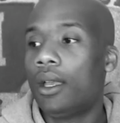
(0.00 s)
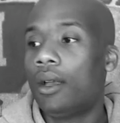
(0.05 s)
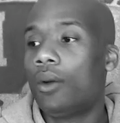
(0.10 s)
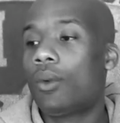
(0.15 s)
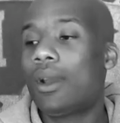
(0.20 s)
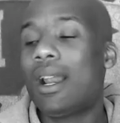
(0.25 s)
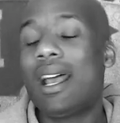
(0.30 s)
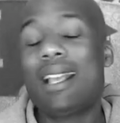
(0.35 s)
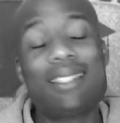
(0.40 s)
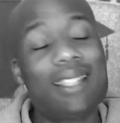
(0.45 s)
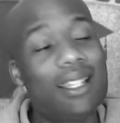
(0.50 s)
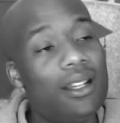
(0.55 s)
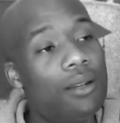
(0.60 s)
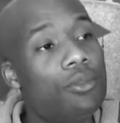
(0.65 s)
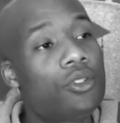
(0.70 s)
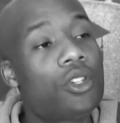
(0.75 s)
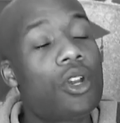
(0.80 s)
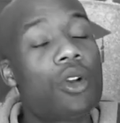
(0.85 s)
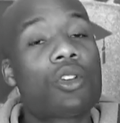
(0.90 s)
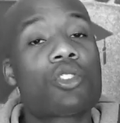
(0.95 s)
When I say them
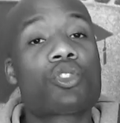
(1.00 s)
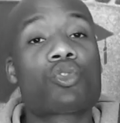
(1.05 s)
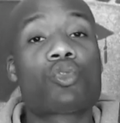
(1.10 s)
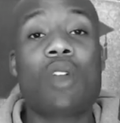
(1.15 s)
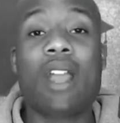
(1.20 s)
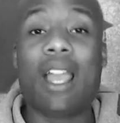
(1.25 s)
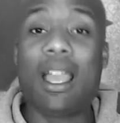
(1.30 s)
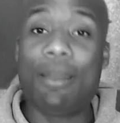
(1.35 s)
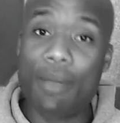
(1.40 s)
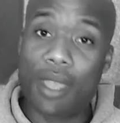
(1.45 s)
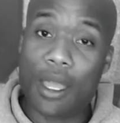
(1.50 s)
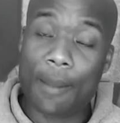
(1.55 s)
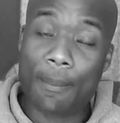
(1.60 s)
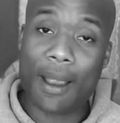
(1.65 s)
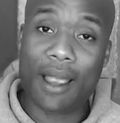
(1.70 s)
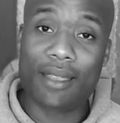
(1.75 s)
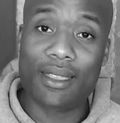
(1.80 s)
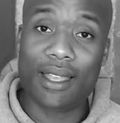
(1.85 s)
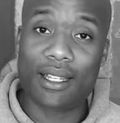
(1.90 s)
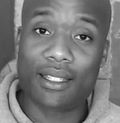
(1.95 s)
jokers ran me up
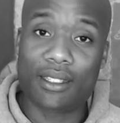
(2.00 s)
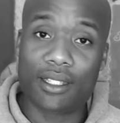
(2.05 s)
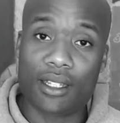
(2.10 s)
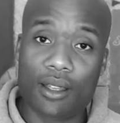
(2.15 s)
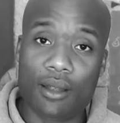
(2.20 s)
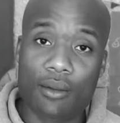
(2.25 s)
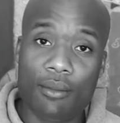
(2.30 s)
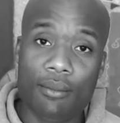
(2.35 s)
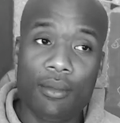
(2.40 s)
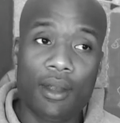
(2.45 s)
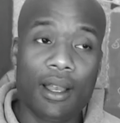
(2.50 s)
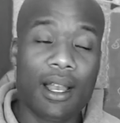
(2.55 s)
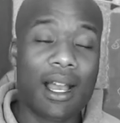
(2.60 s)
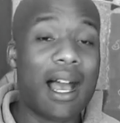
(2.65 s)
out of that gym,